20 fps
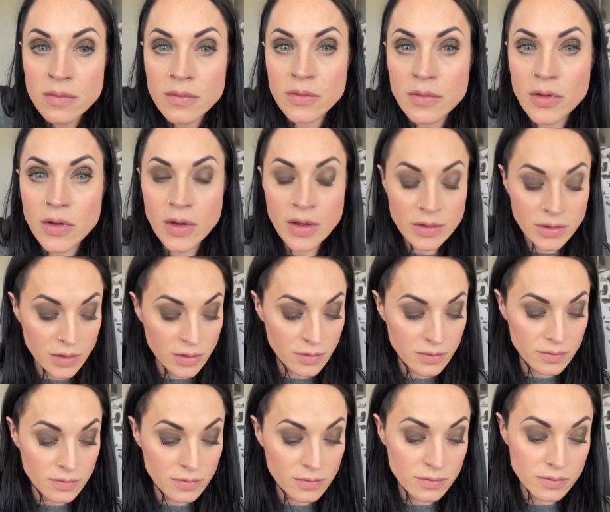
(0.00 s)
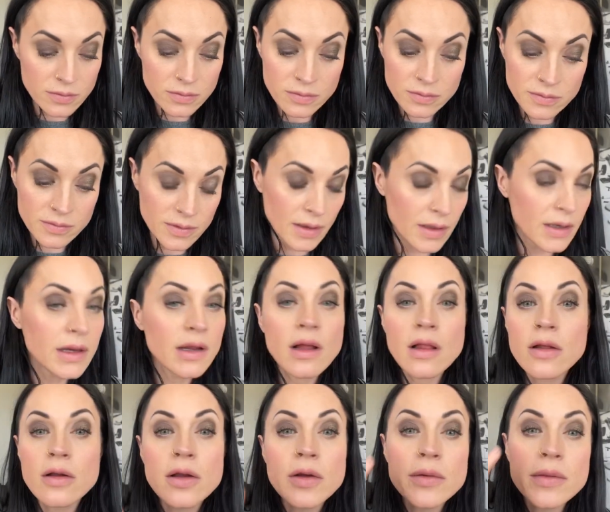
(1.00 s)
You can use any
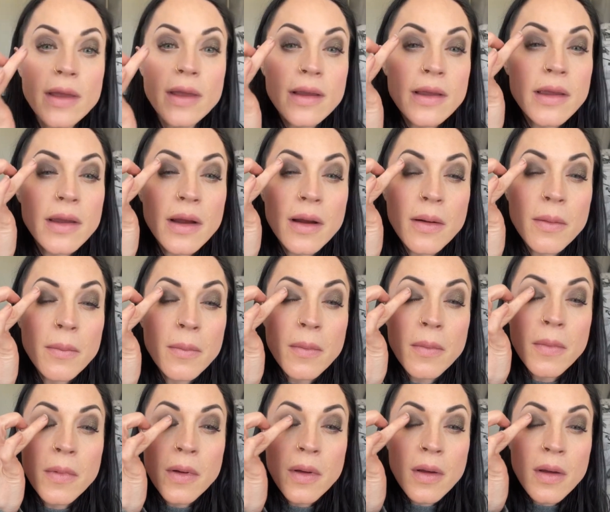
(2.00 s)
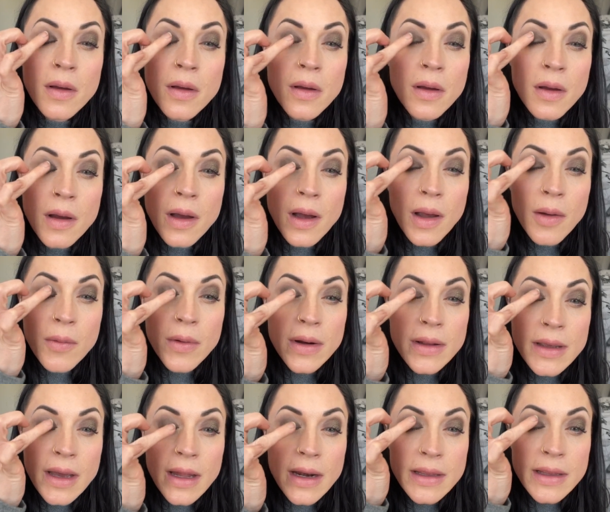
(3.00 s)
color you would like here. I want
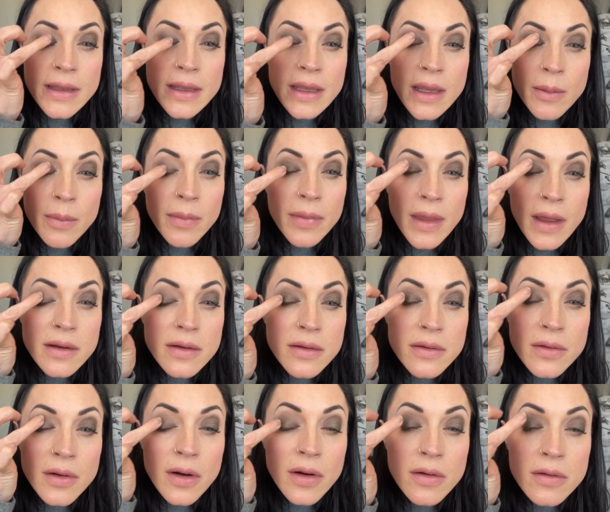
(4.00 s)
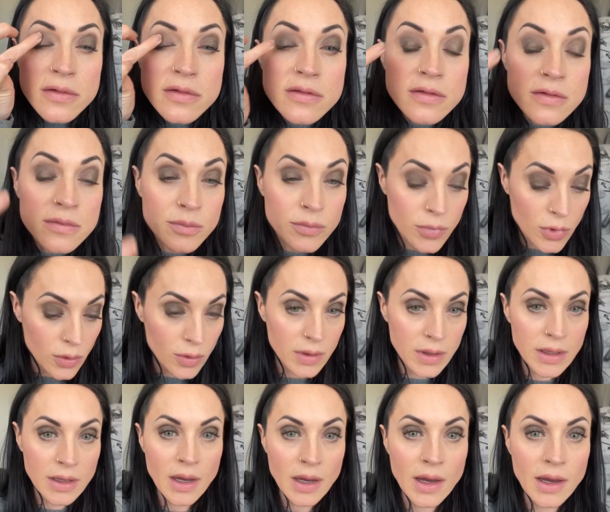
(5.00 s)
to kind of keep that dark
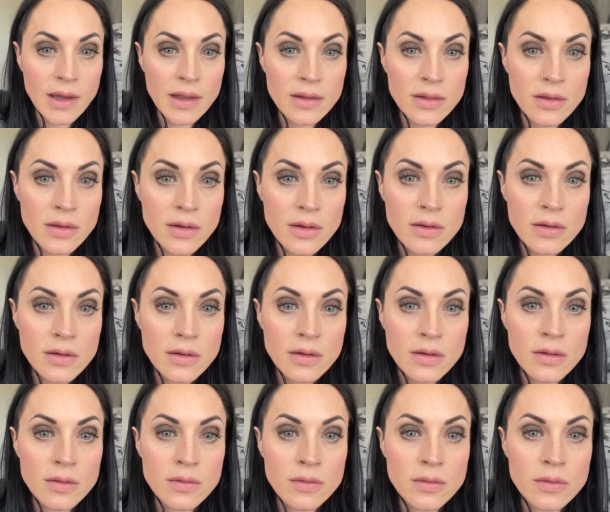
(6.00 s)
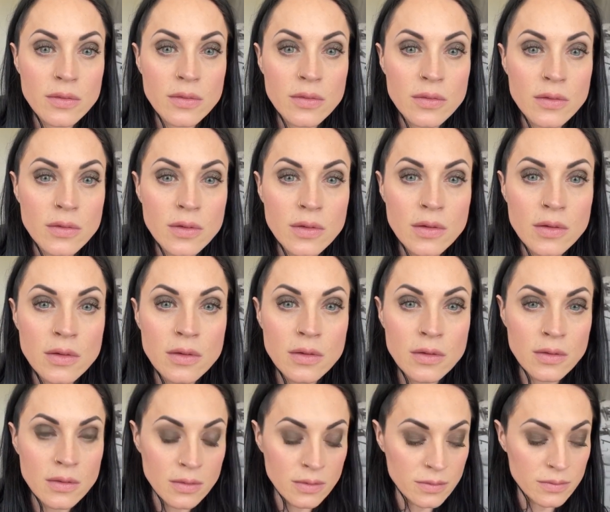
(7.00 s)
smoky eye look.
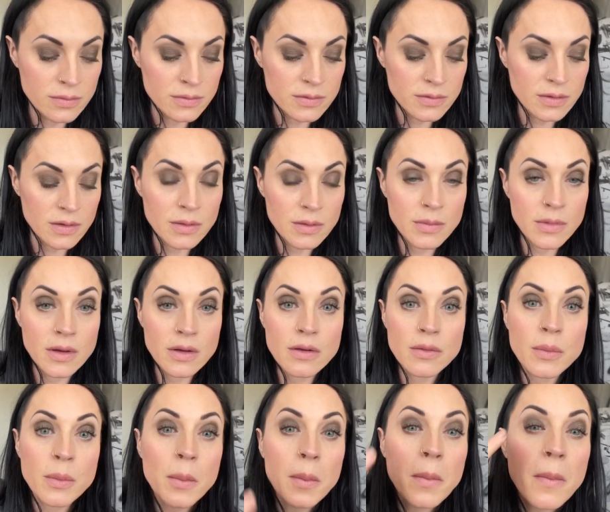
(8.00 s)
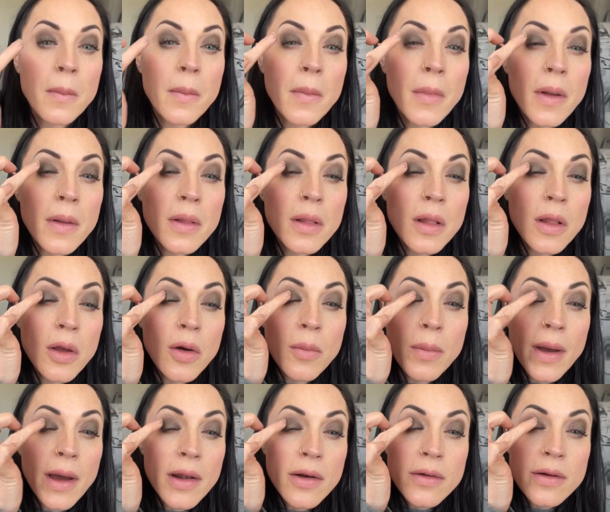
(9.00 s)
Sorry, my low
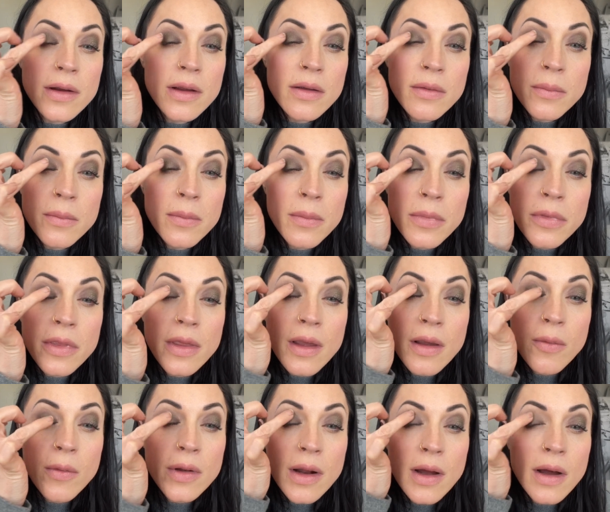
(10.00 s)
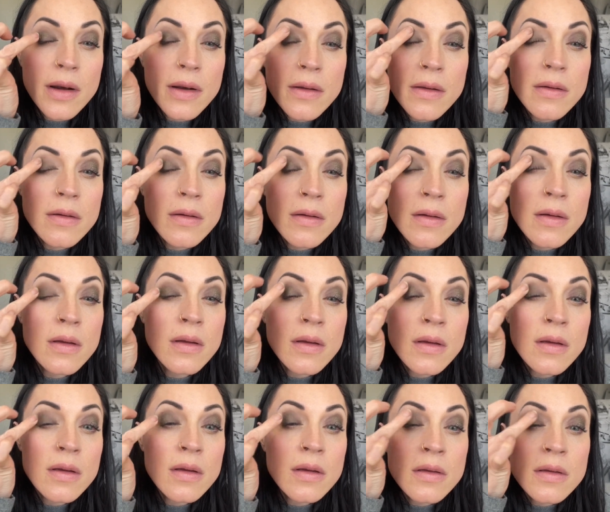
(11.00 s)
battery thing went on.
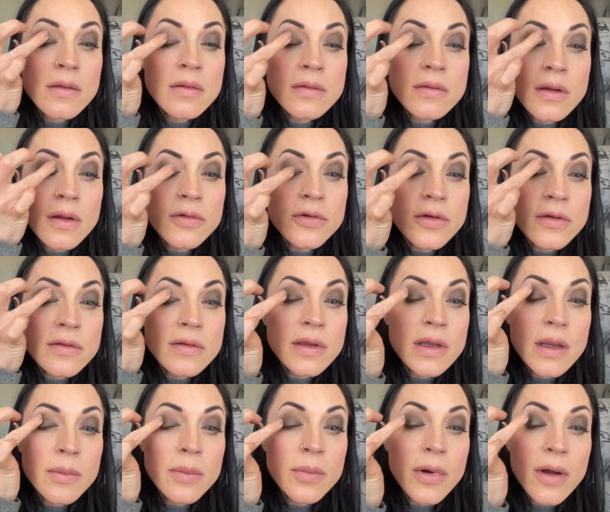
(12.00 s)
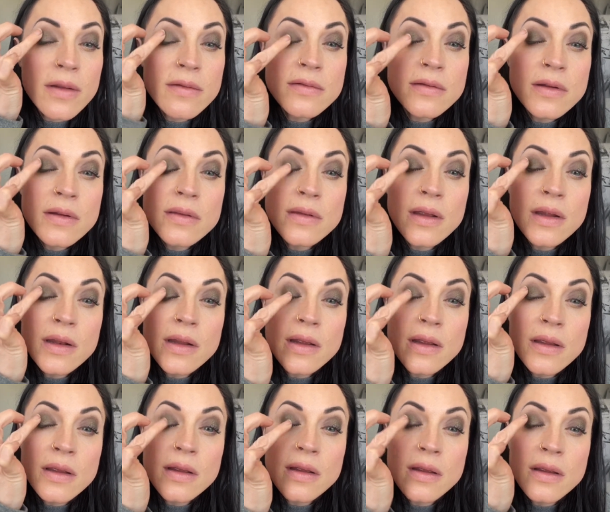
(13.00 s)
So just keep pressing that
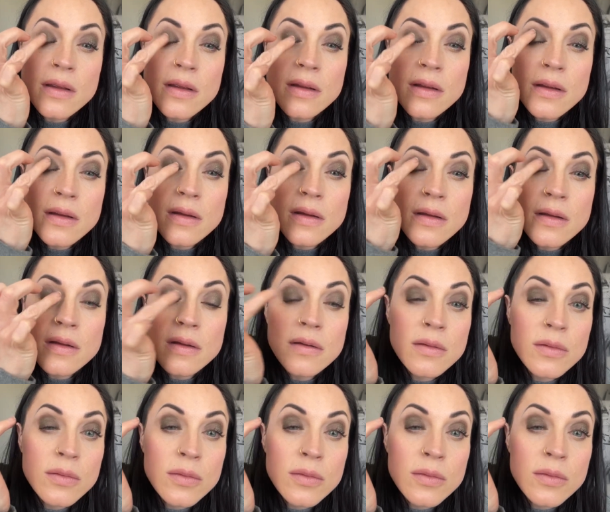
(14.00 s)
in.